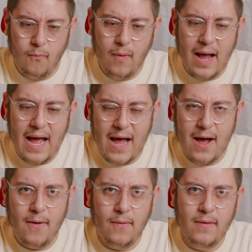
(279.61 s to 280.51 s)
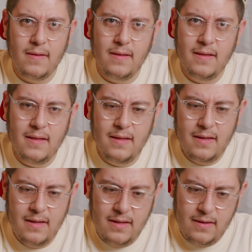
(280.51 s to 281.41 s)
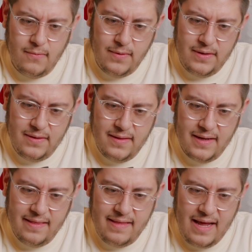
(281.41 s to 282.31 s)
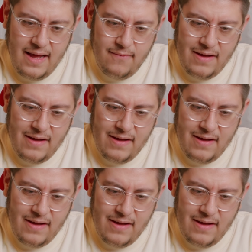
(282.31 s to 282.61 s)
Wow. Would you look at that?